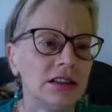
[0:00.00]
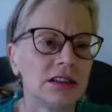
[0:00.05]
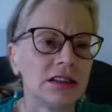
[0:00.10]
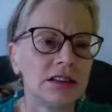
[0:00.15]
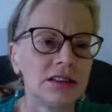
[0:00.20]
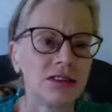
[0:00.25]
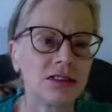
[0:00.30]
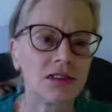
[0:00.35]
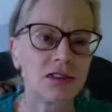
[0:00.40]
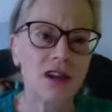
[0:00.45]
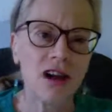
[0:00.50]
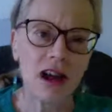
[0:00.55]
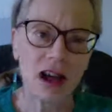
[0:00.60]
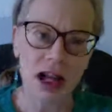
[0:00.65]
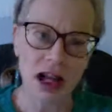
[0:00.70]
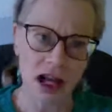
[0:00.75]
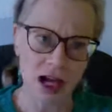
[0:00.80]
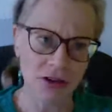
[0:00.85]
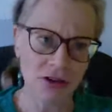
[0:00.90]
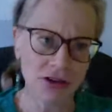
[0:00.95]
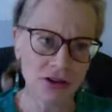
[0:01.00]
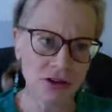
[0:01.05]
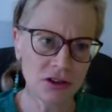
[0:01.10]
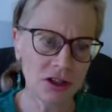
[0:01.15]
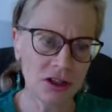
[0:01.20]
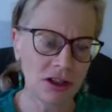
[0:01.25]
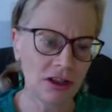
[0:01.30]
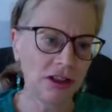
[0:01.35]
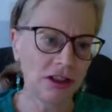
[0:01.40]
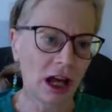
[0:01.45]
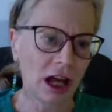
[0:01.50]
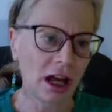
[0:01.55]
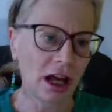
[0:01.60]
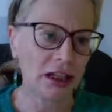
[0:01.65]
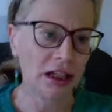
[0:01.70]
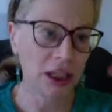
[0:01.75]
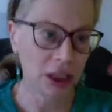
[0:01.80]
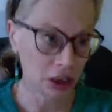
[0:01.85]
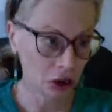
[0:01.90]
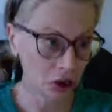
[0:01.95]
So how
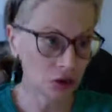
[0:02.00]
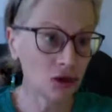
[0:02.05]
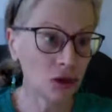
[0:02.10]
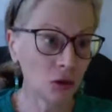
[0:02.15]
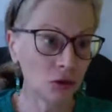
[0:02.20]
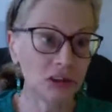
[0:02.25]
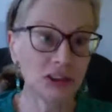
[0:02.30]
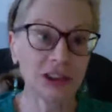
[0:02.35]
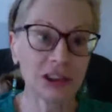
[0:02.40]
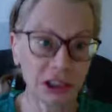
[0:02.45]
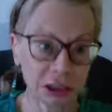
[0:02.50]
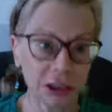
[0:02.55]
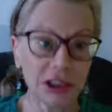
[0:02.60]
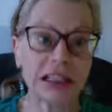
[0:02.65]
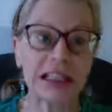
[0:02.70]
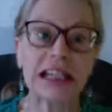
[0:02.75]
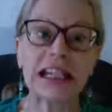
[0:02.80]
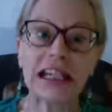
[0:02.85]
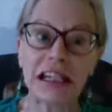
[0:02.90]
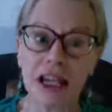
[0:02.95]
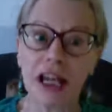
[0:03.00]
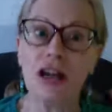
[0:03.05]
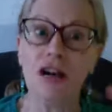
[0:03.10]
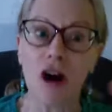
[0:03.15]
can you literally get